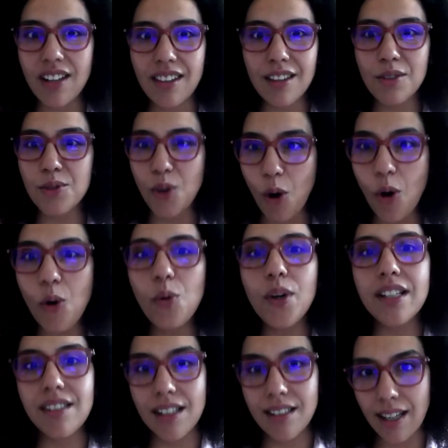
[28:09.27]
I think there's
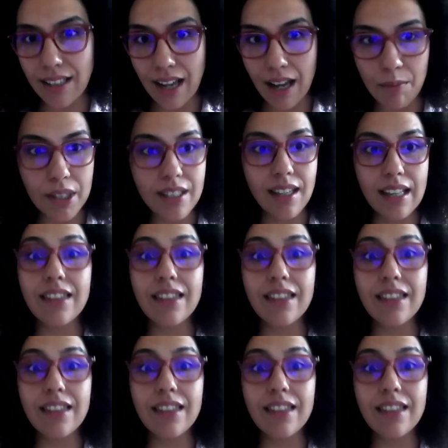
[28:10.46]
always a dynamic,